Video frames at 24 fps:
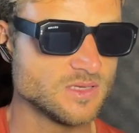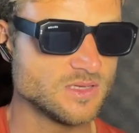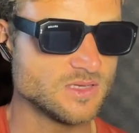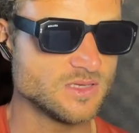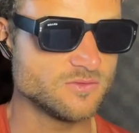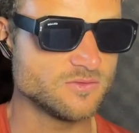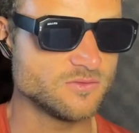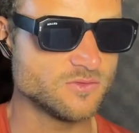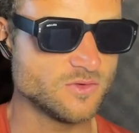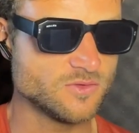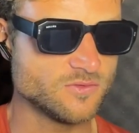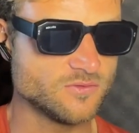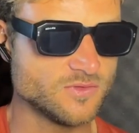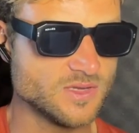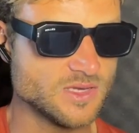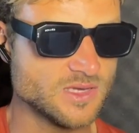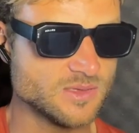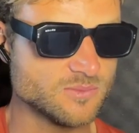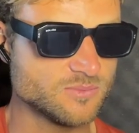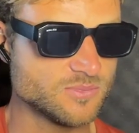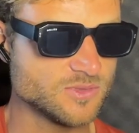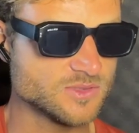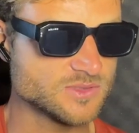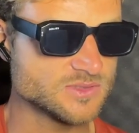If you're
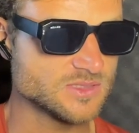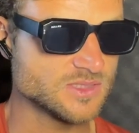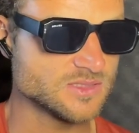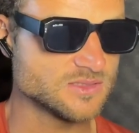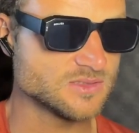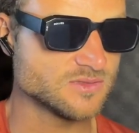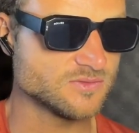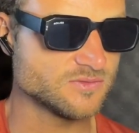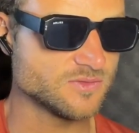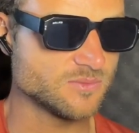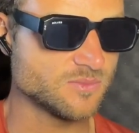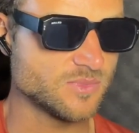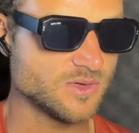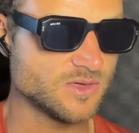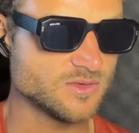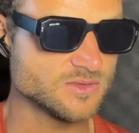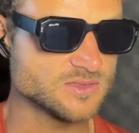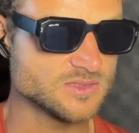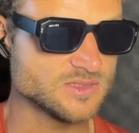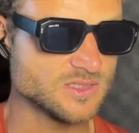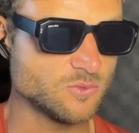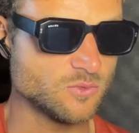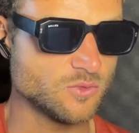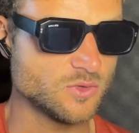feeling possessive
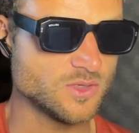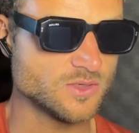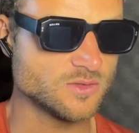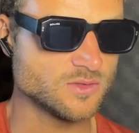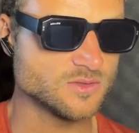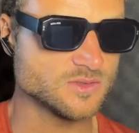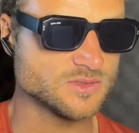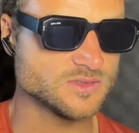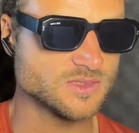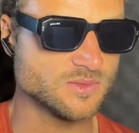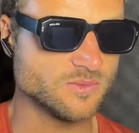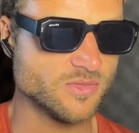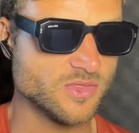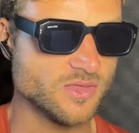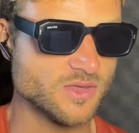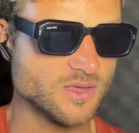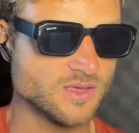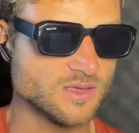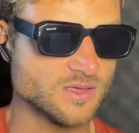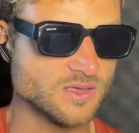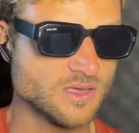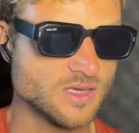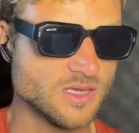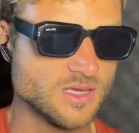about someone or
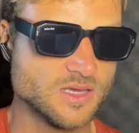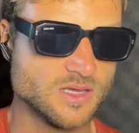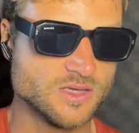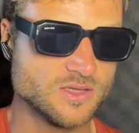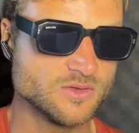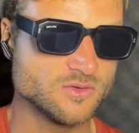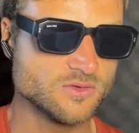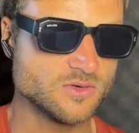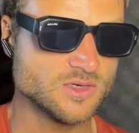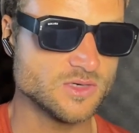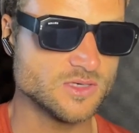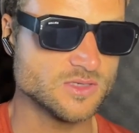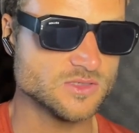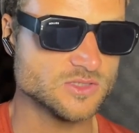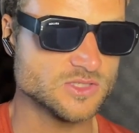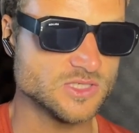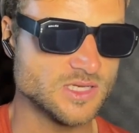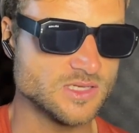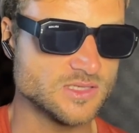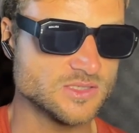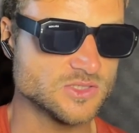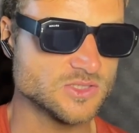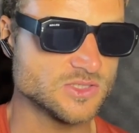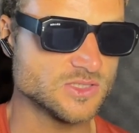something, your
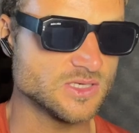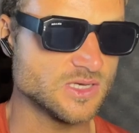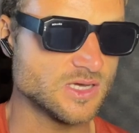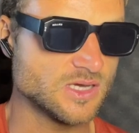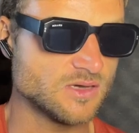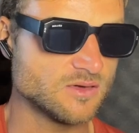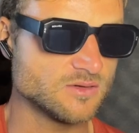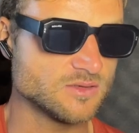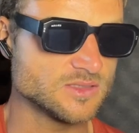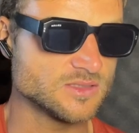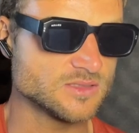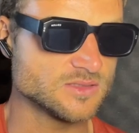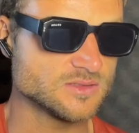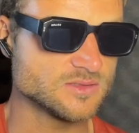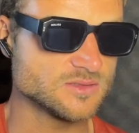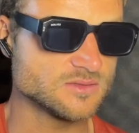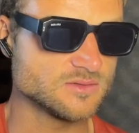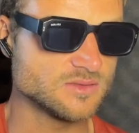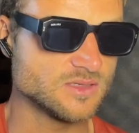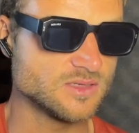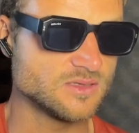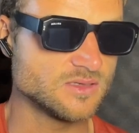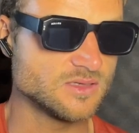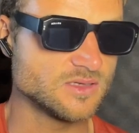challenge now is
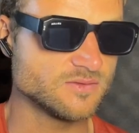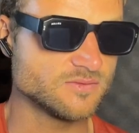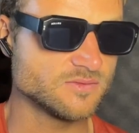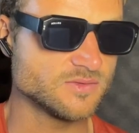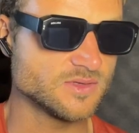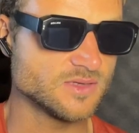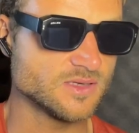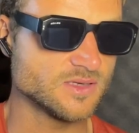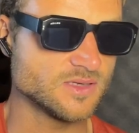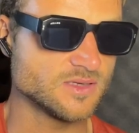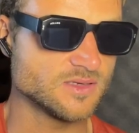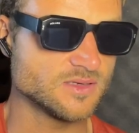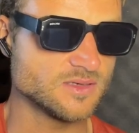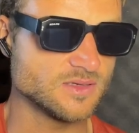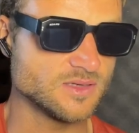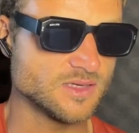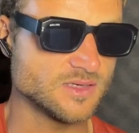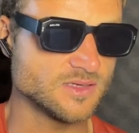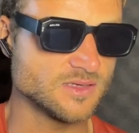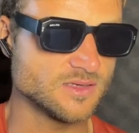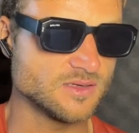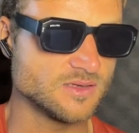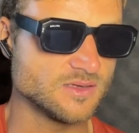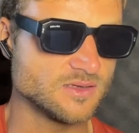to live and
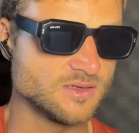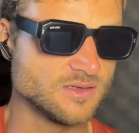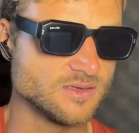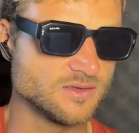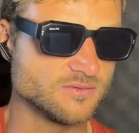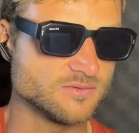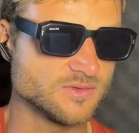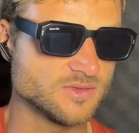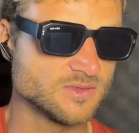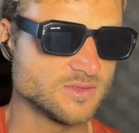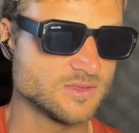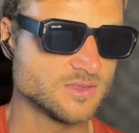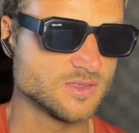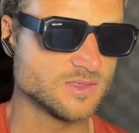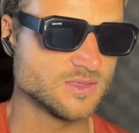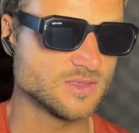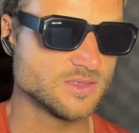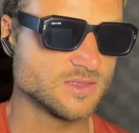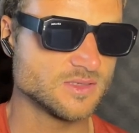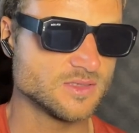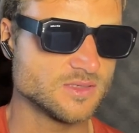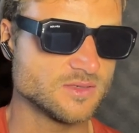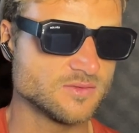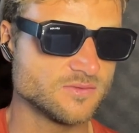let live.
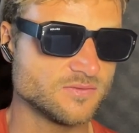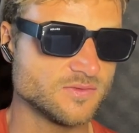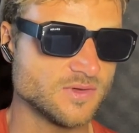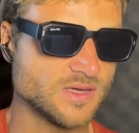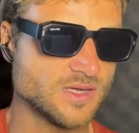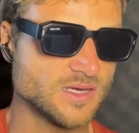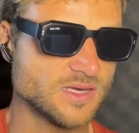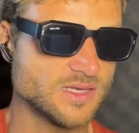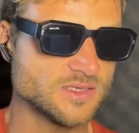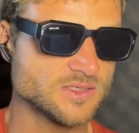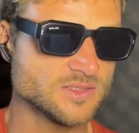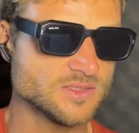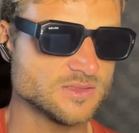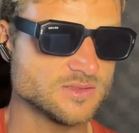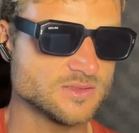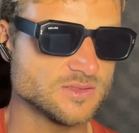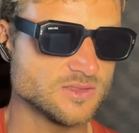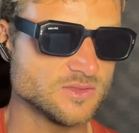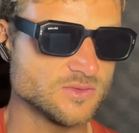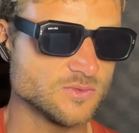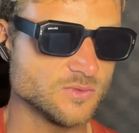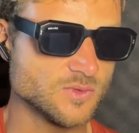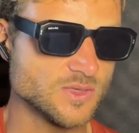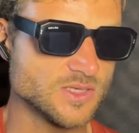In a financial
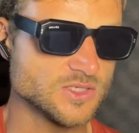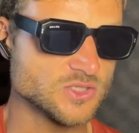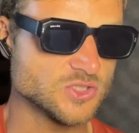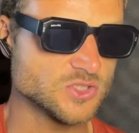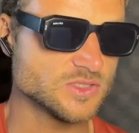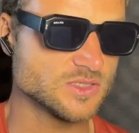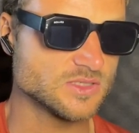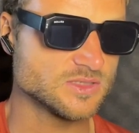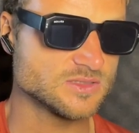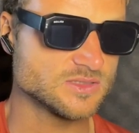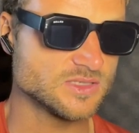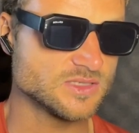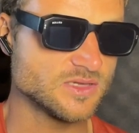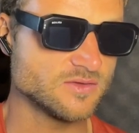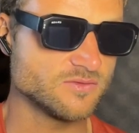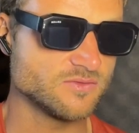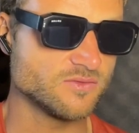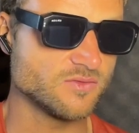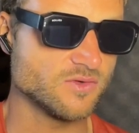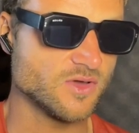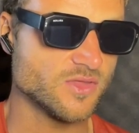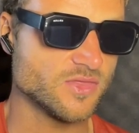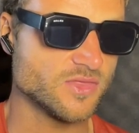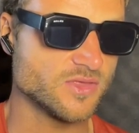situation,
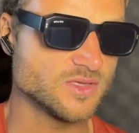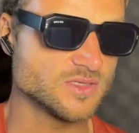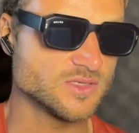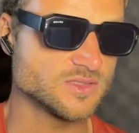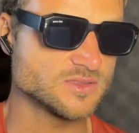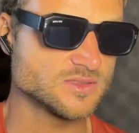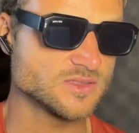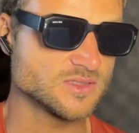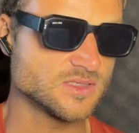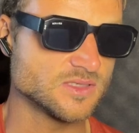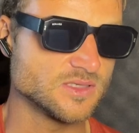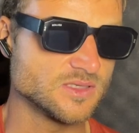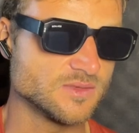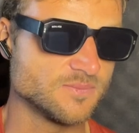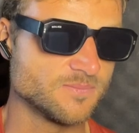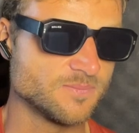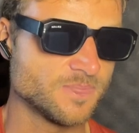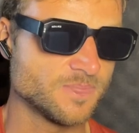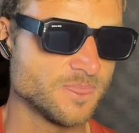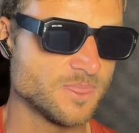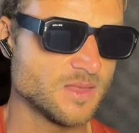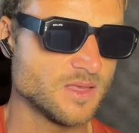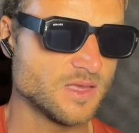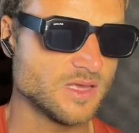self-worth is the key.
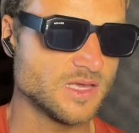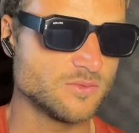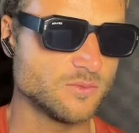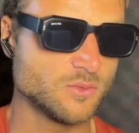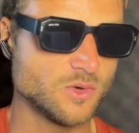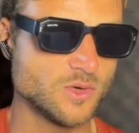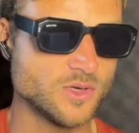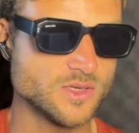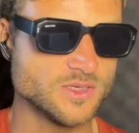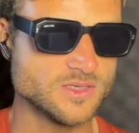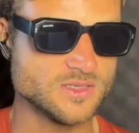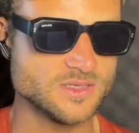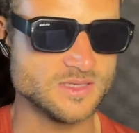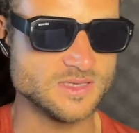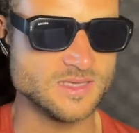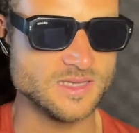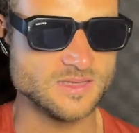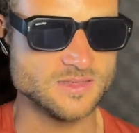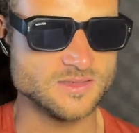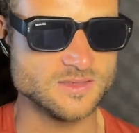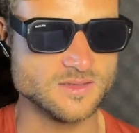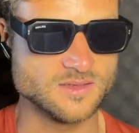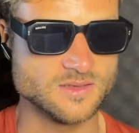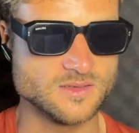Avoid
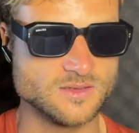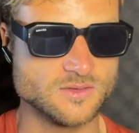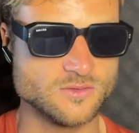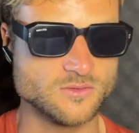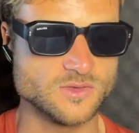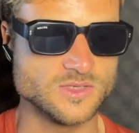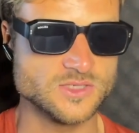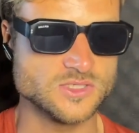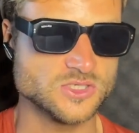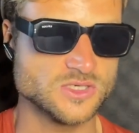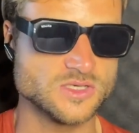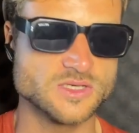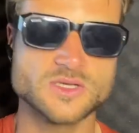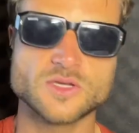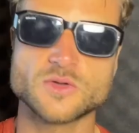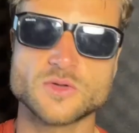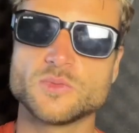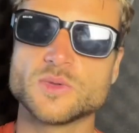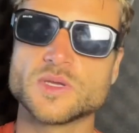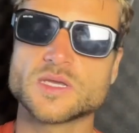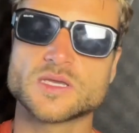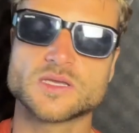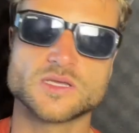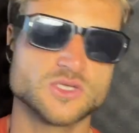
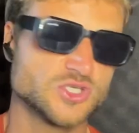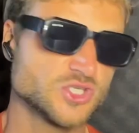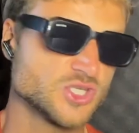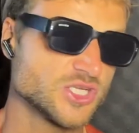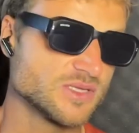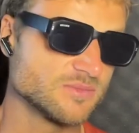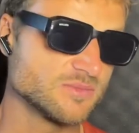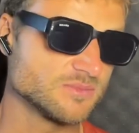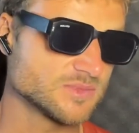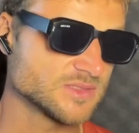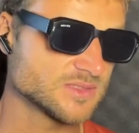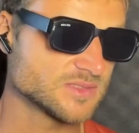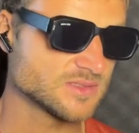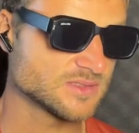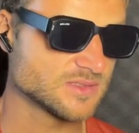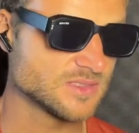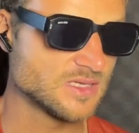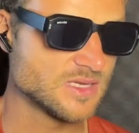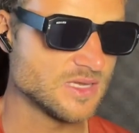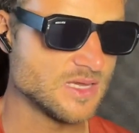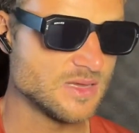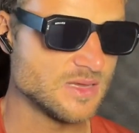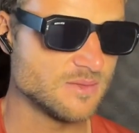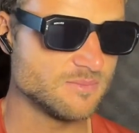get-rich-quick schemes.
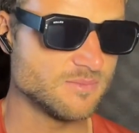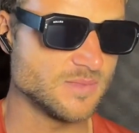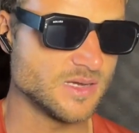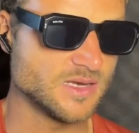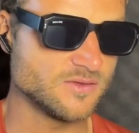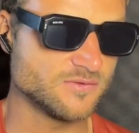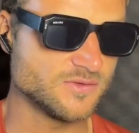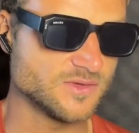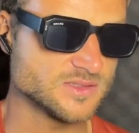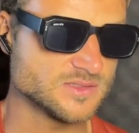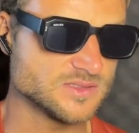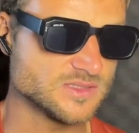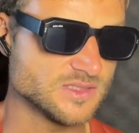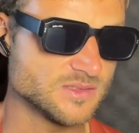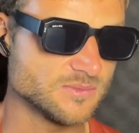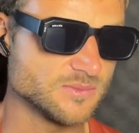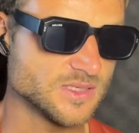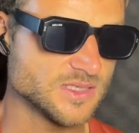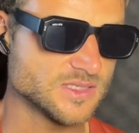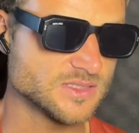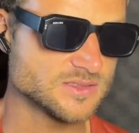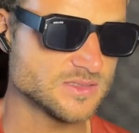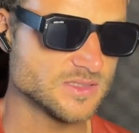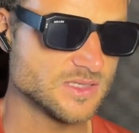Manifesting
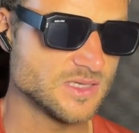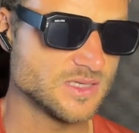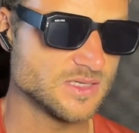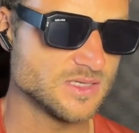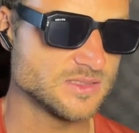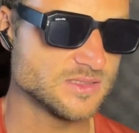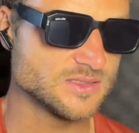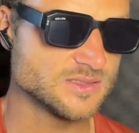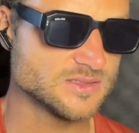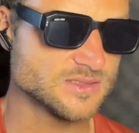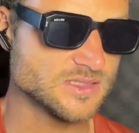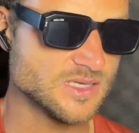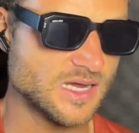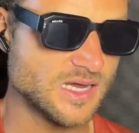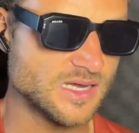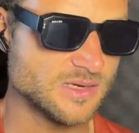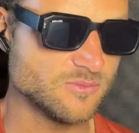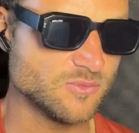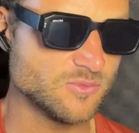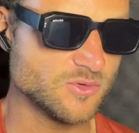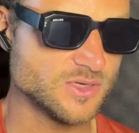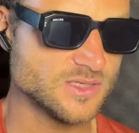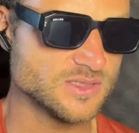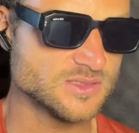mix. This
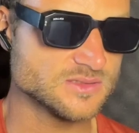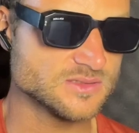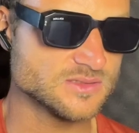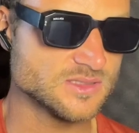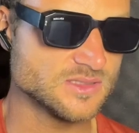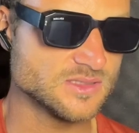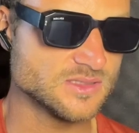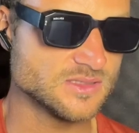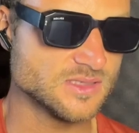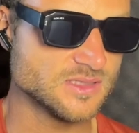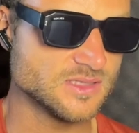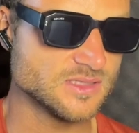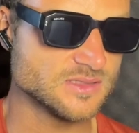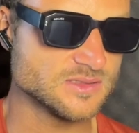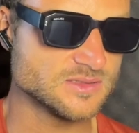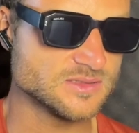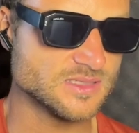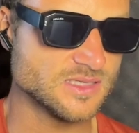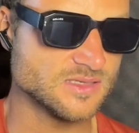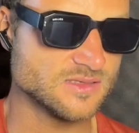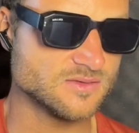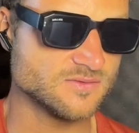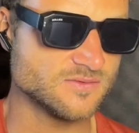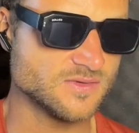card brings in a
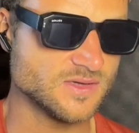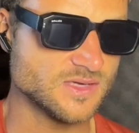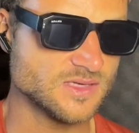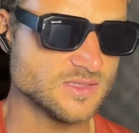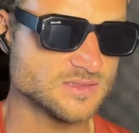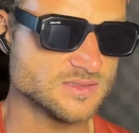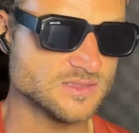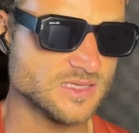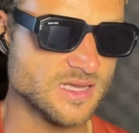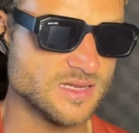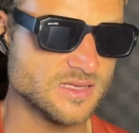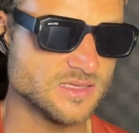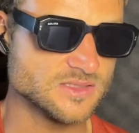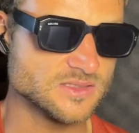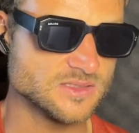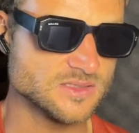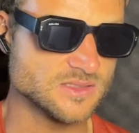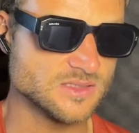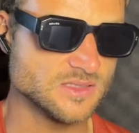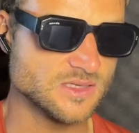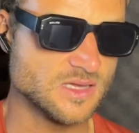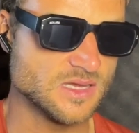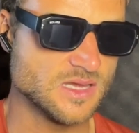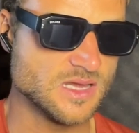steadfast
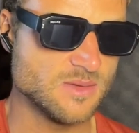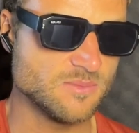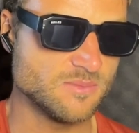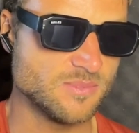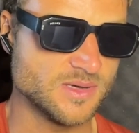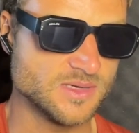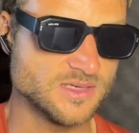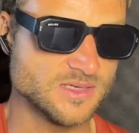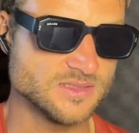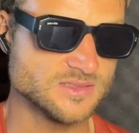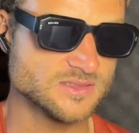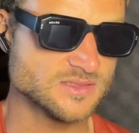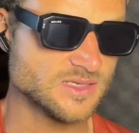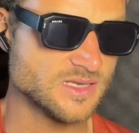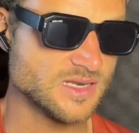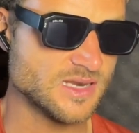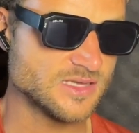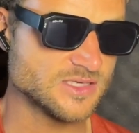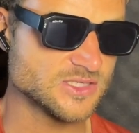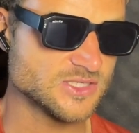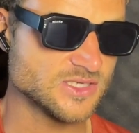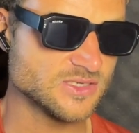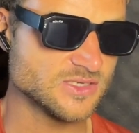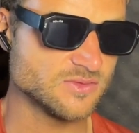energy, but it's
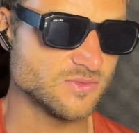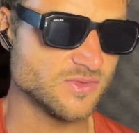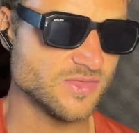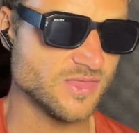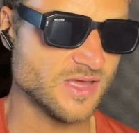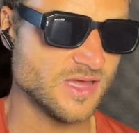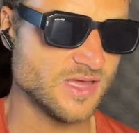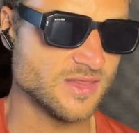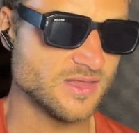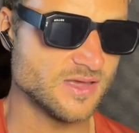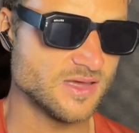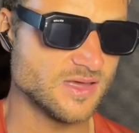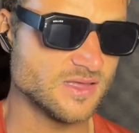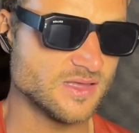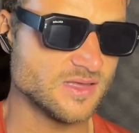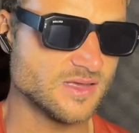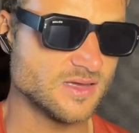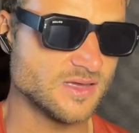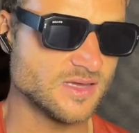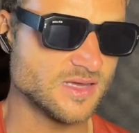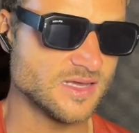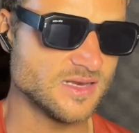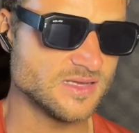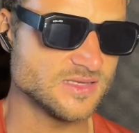clashing with
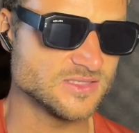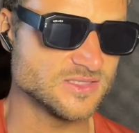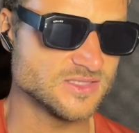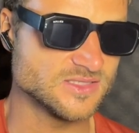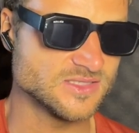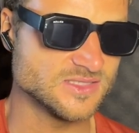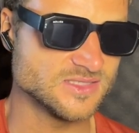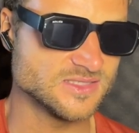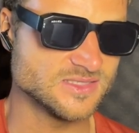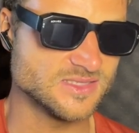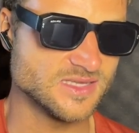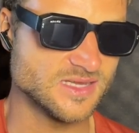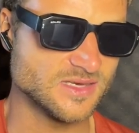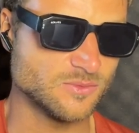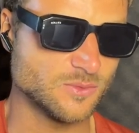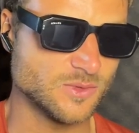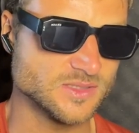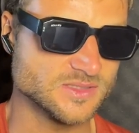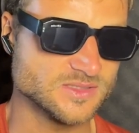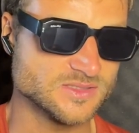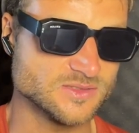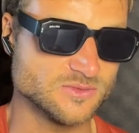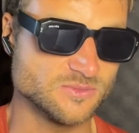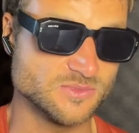another energy that
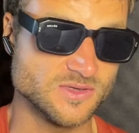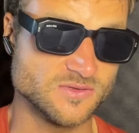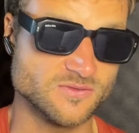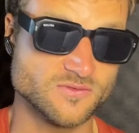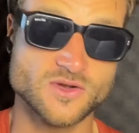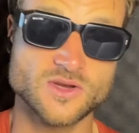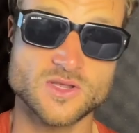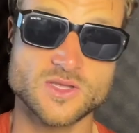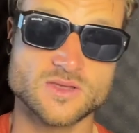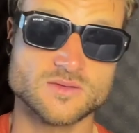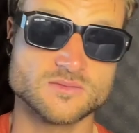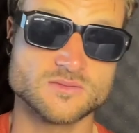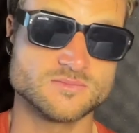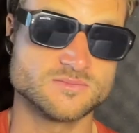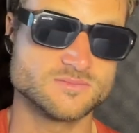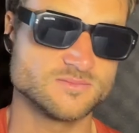wants to be free.